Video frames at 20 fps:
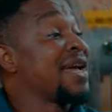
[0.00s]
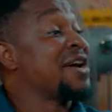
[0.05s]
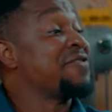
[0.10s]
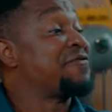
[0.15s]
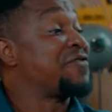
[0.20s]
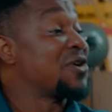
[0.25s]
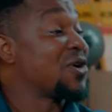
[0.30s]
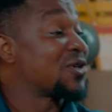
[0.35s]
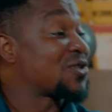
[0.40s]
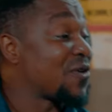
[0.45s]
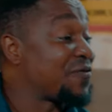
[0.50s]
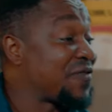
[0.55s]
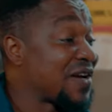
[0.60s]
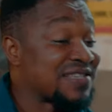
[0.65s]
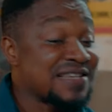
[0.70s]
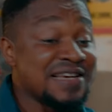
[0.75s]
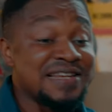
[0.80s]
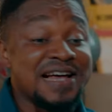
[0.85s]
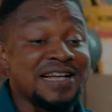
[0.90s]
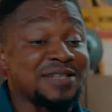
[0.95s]
A philosopher
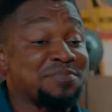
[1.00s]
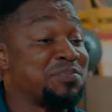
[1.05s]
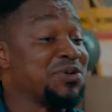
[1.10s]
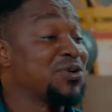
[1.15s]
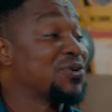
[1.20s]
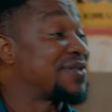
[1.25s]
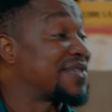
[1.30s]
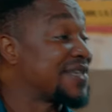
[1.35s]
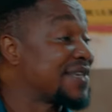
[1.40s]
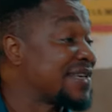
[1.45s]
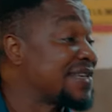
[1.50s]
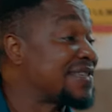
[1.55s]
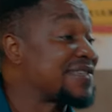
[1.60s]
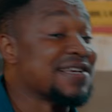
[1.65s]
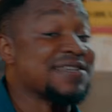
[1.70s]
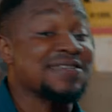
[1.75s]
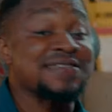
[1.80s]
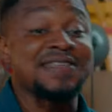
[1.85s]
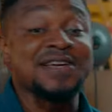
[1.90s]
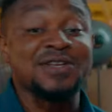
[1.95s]
said that beauty is
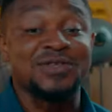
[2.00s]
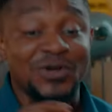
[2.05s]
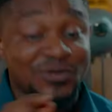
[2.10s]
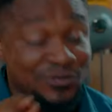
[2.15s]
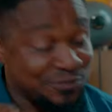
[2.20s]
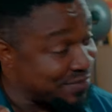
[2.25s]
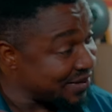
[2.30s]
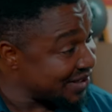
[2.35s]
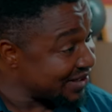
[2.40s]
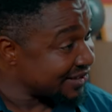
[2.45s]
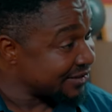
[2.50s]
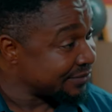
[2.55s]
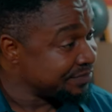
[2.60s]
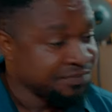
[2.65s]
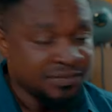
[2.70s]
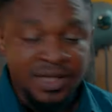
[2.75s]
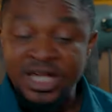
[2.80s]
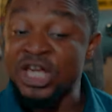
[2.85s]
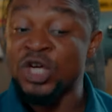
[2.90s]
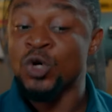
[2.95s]
a state of being
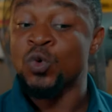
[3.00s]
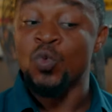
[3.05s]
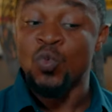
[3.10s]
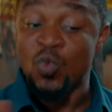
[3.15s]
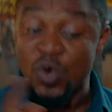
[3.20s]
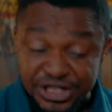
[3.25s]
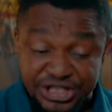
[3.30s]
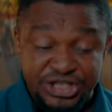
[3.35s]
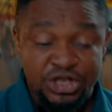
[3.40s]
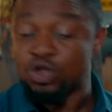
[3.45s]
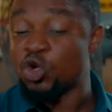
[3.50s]
in which